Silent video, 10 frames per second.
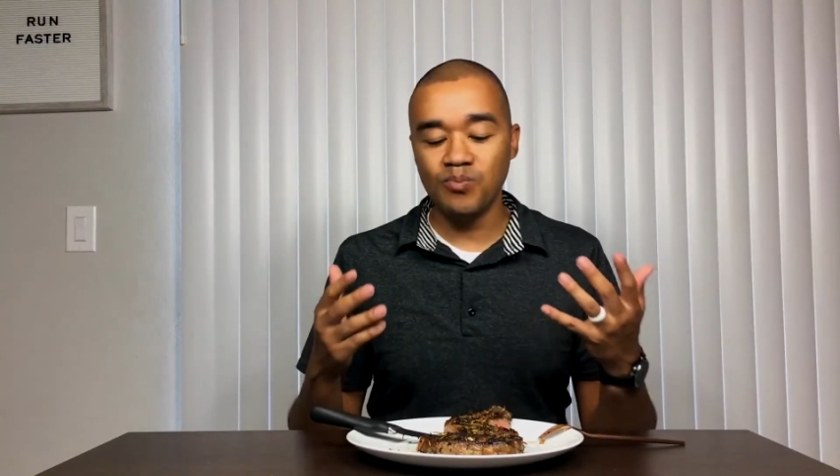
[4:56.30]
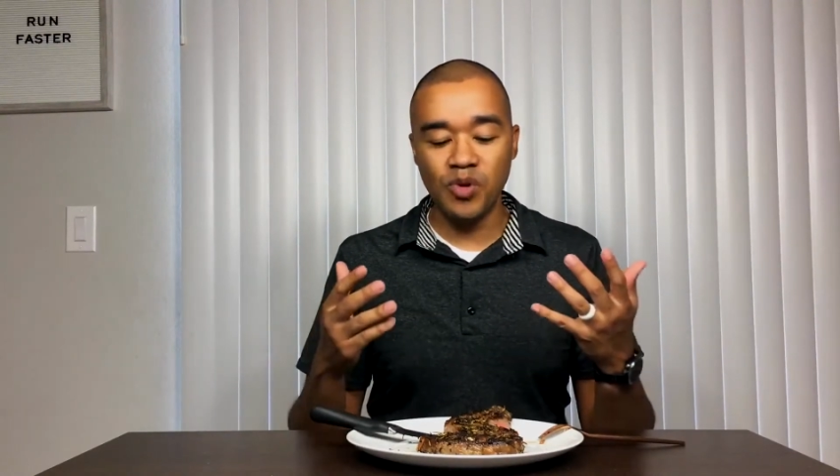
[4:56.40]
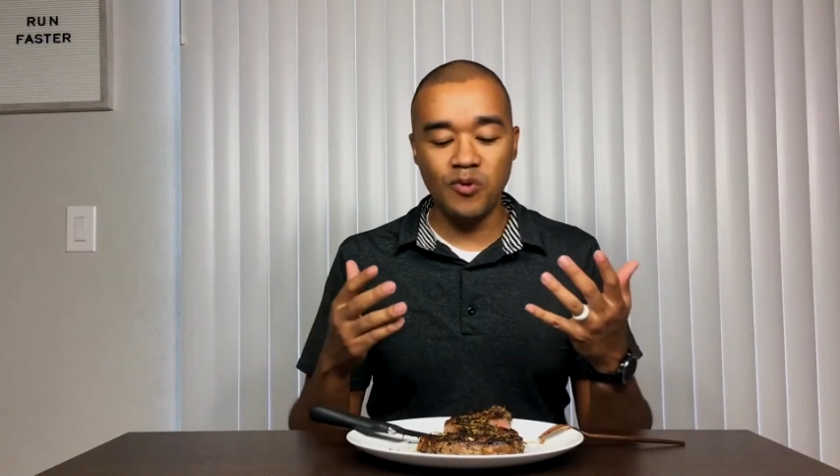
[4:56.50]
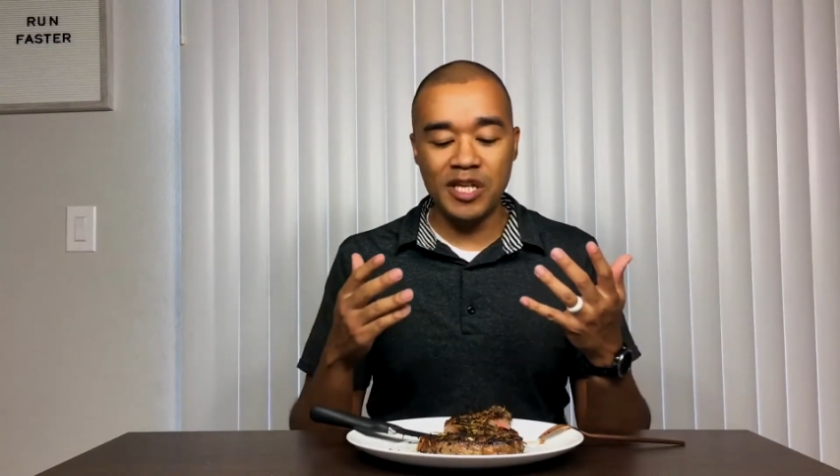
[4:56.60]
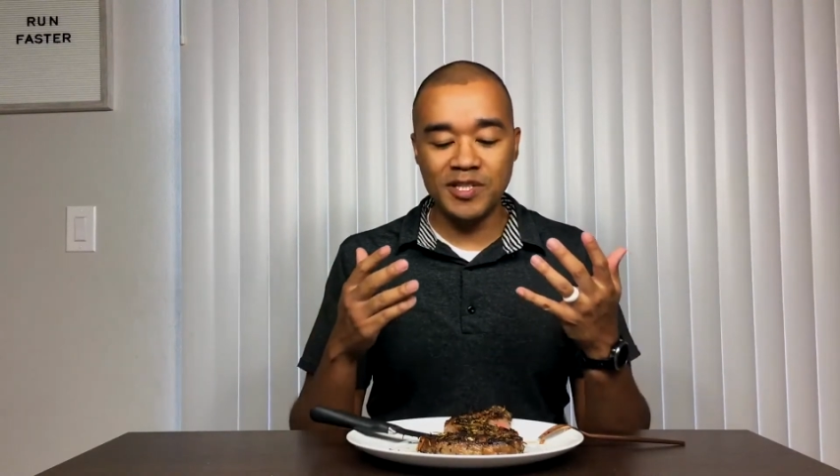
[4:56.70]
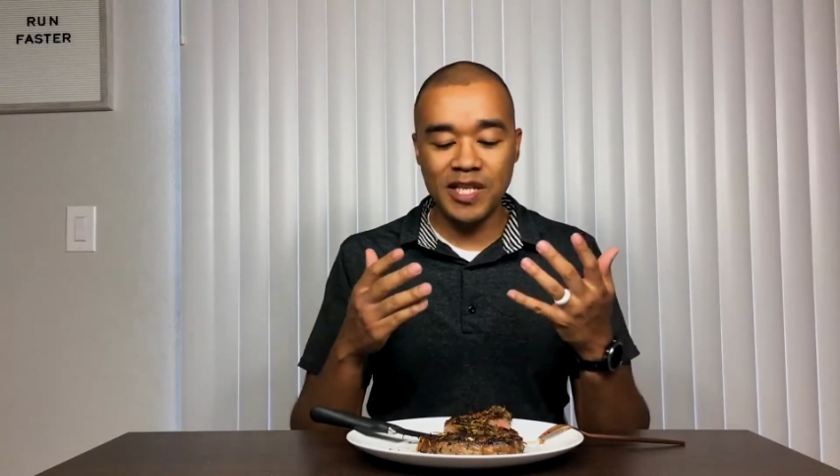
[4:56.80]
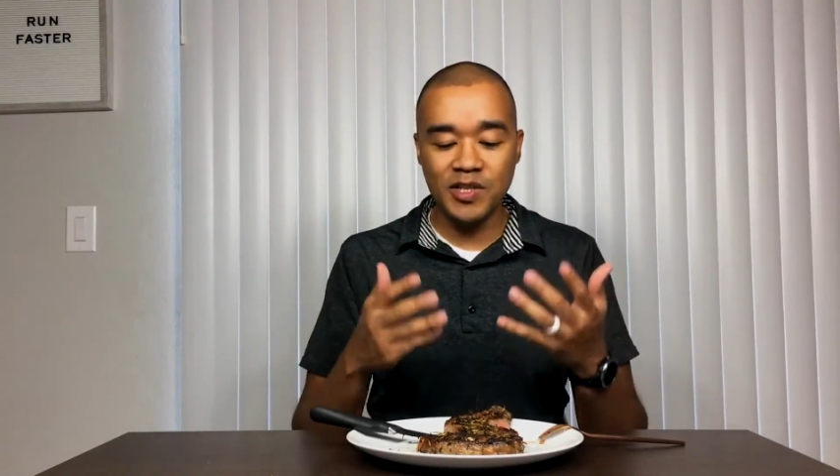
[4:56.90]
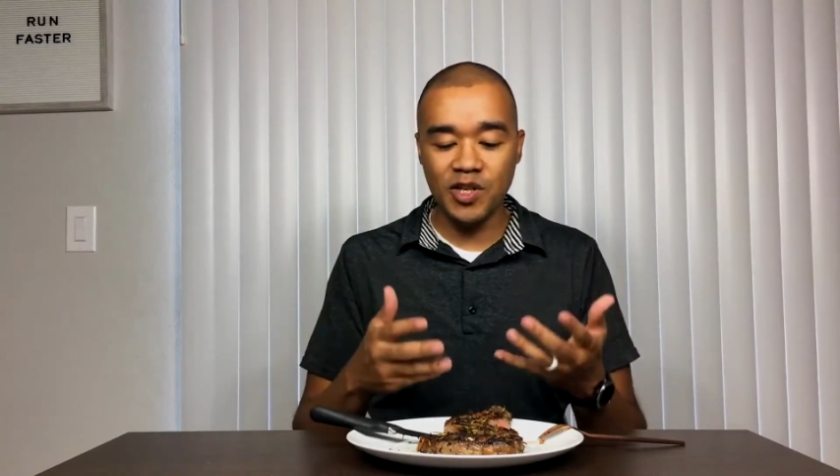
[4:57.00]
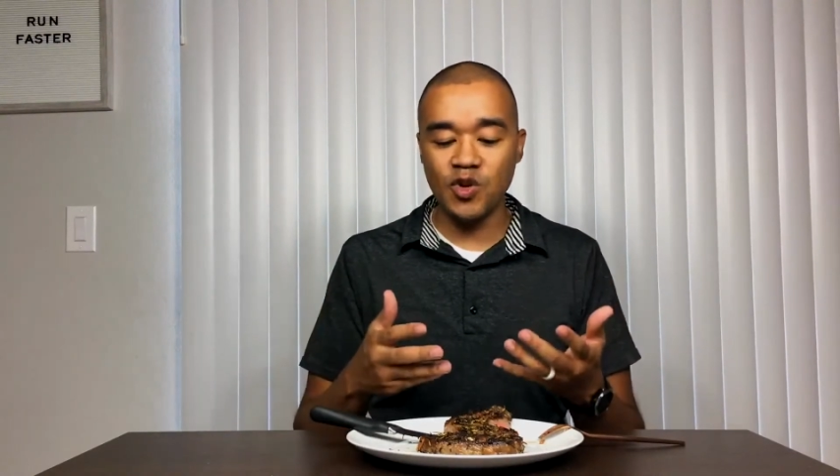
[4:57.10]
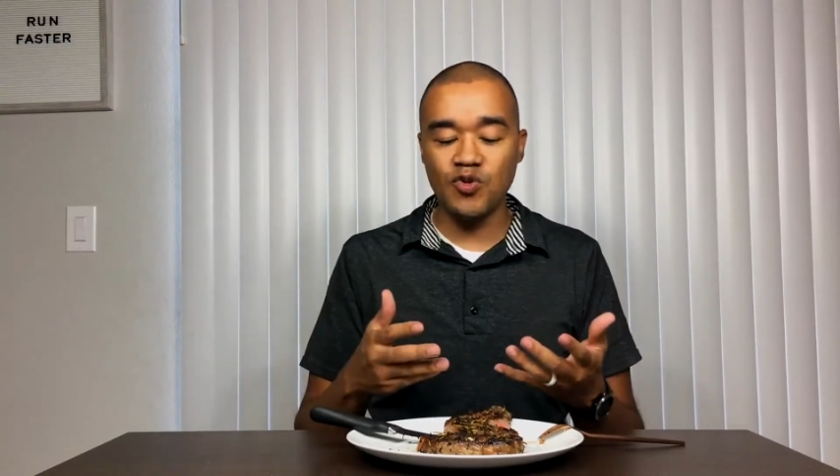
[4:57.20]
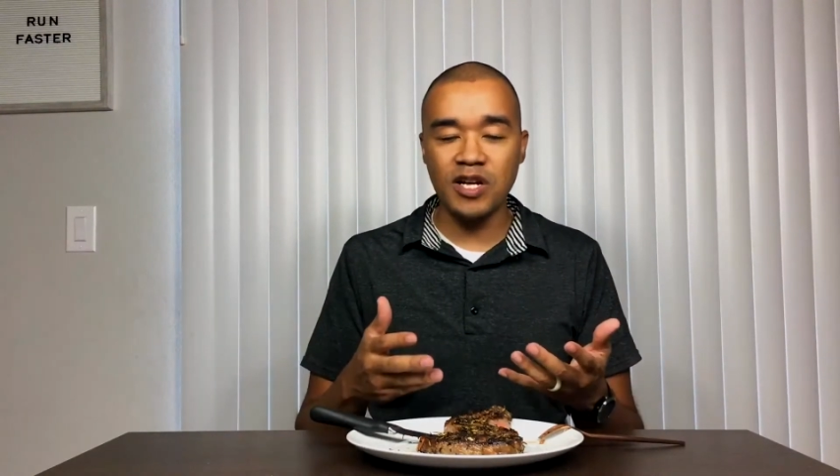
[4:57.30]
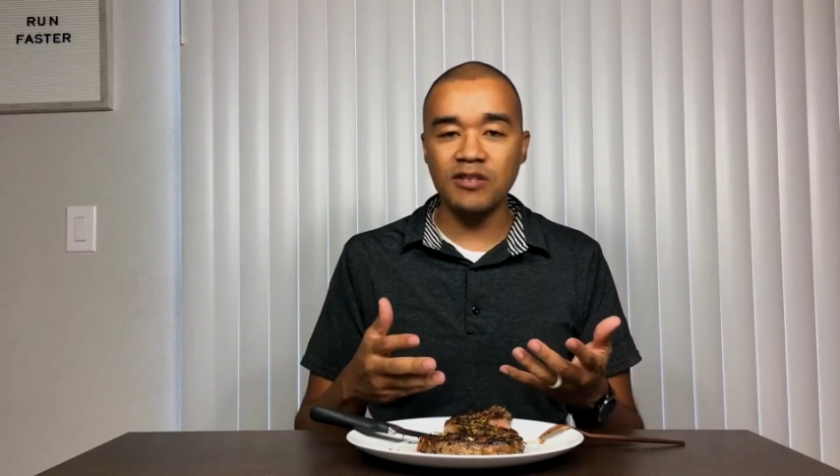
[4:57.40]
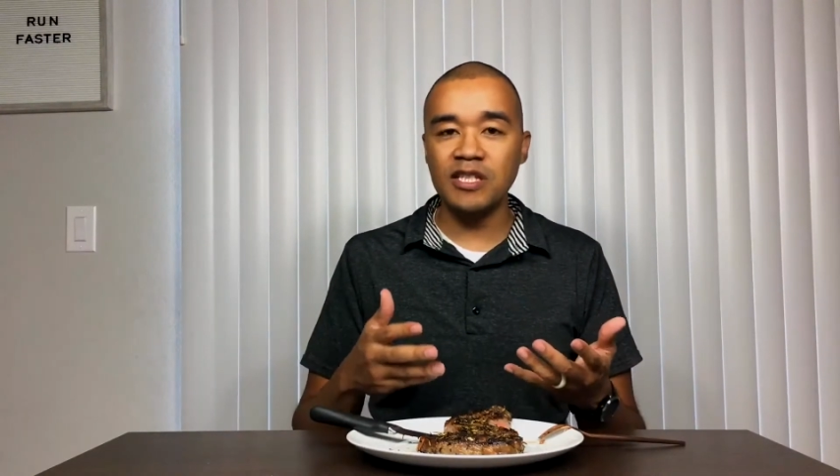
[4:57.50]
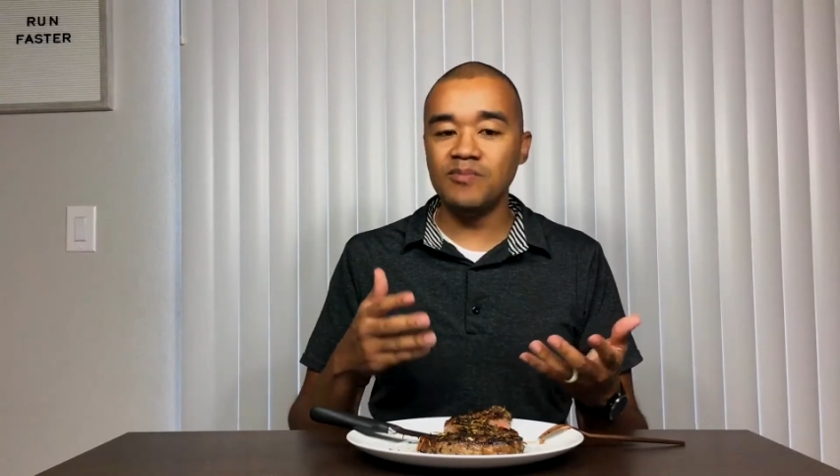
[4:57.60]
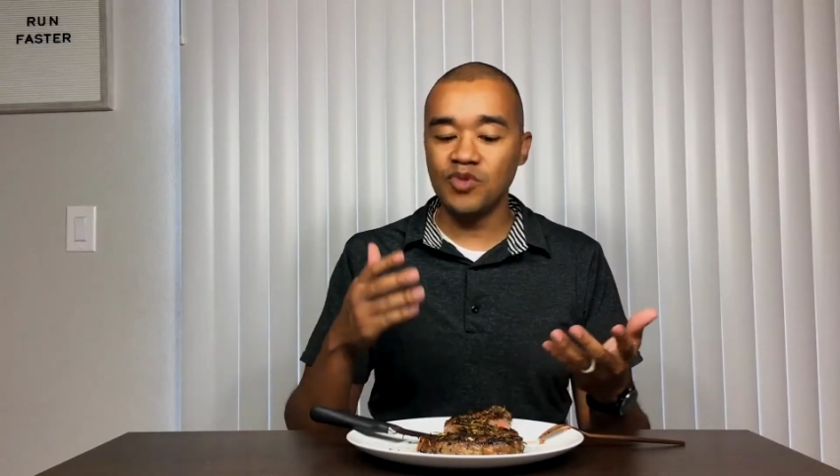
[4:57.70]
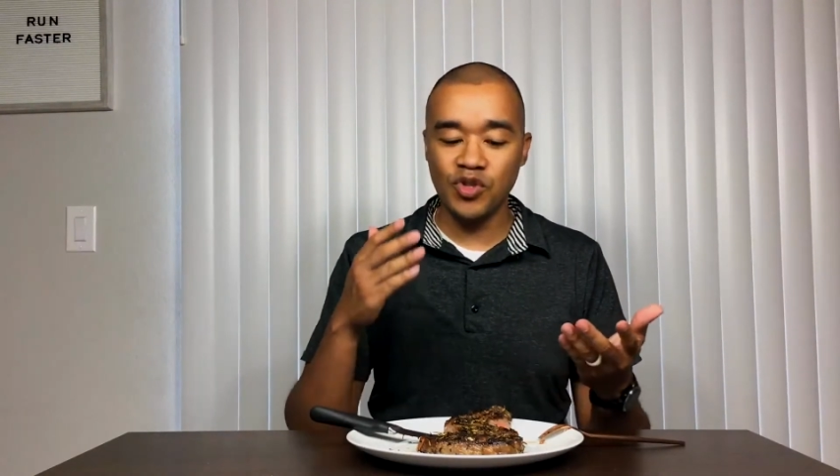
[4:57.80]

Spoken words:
But when you season it correctly,